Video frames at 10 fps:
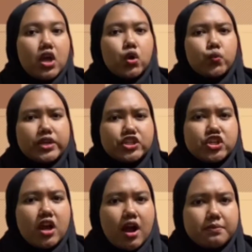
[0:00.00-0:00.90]
which
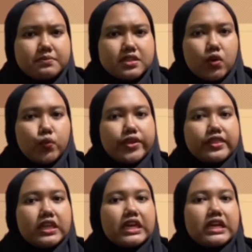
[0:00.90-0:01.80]
comes with
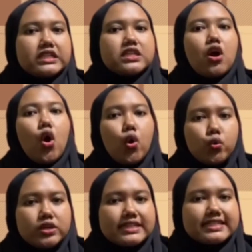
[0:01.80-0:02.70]
its
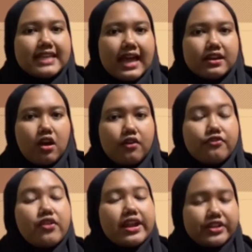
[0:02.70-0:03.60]
own set
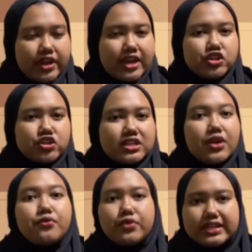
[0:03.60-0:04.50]
of radiation
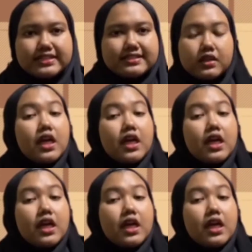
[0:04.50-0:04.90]
risks.